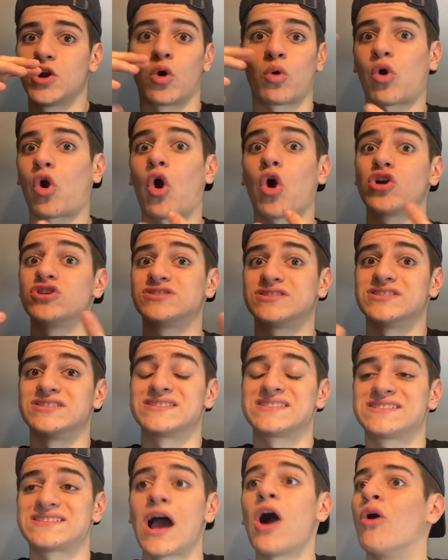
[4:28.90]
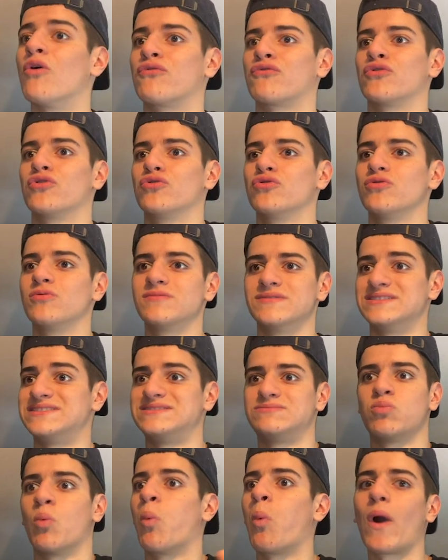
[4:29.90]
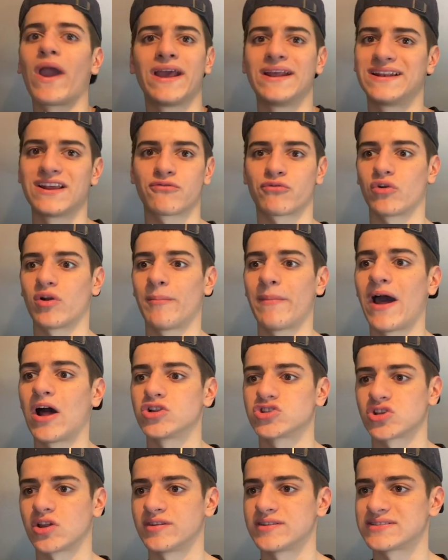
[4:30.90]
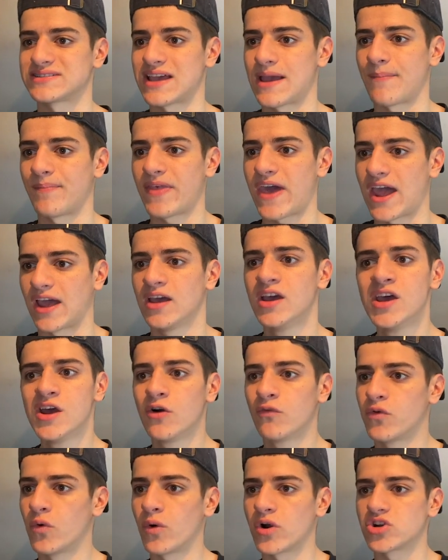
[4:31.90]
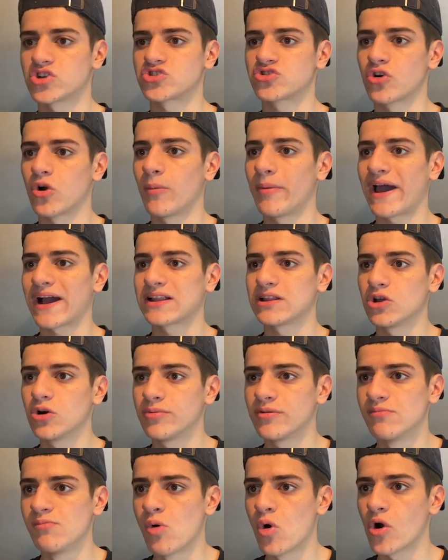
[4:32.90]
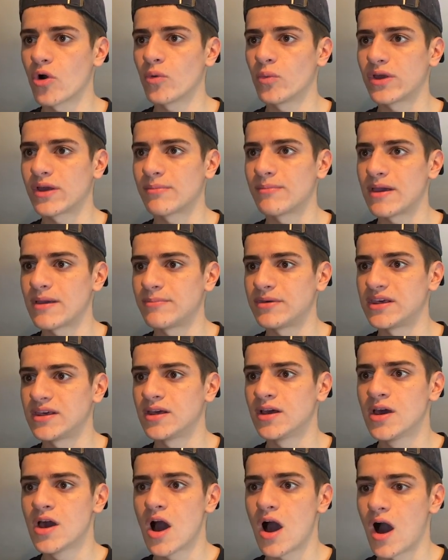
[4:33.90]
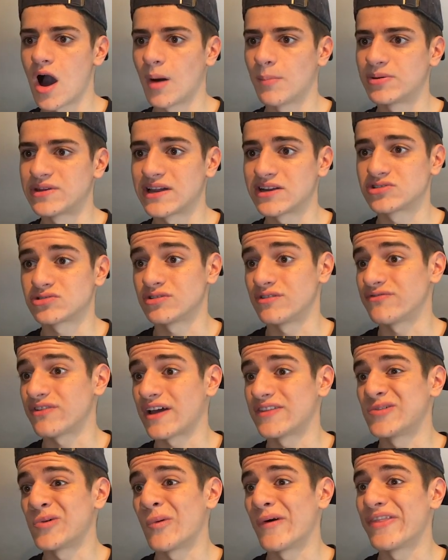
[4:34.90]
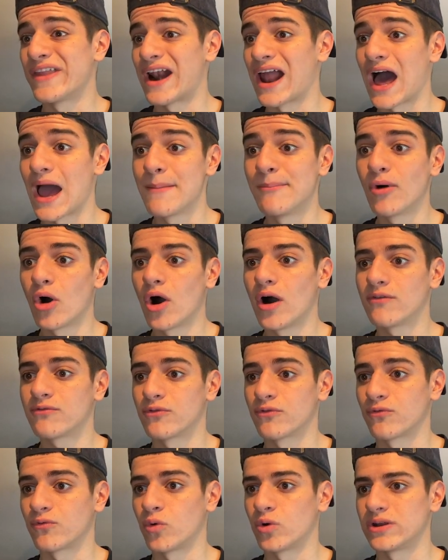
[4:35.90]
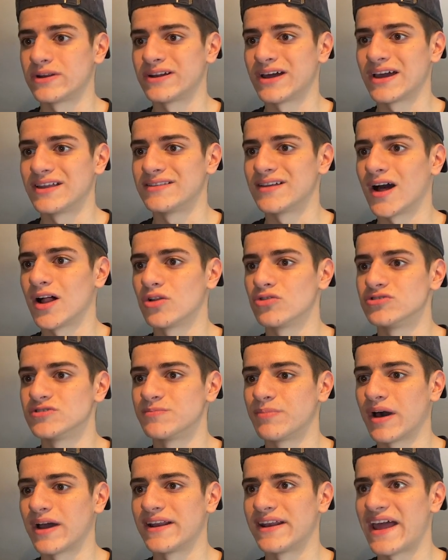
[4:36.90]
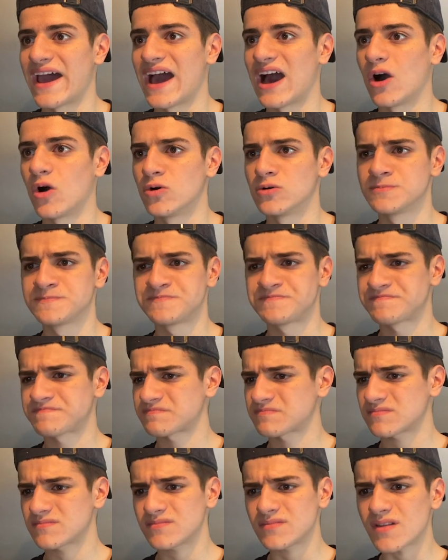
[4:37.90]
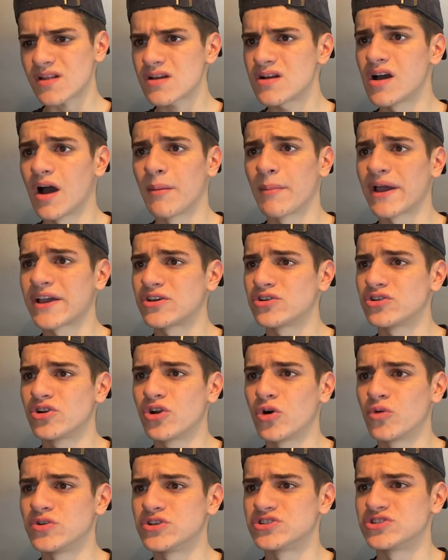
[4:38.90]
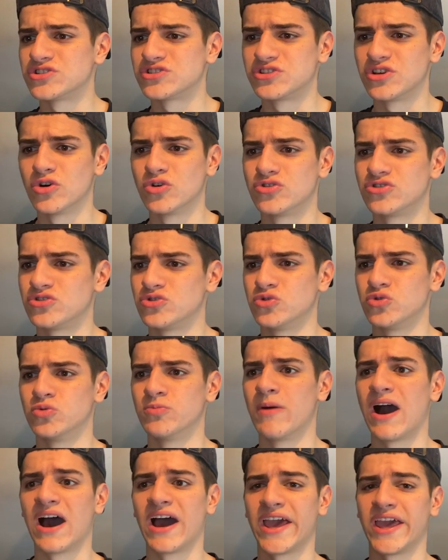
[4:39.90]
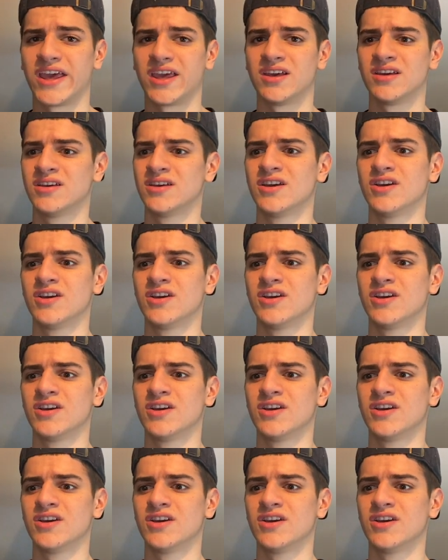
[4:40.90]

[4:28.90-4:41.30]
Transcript: cards can sell for way different amounts on the same day. If we want to scroll back a little bit more, we can maybe potentially find the one that I bought for $49 by now. I could always just go to my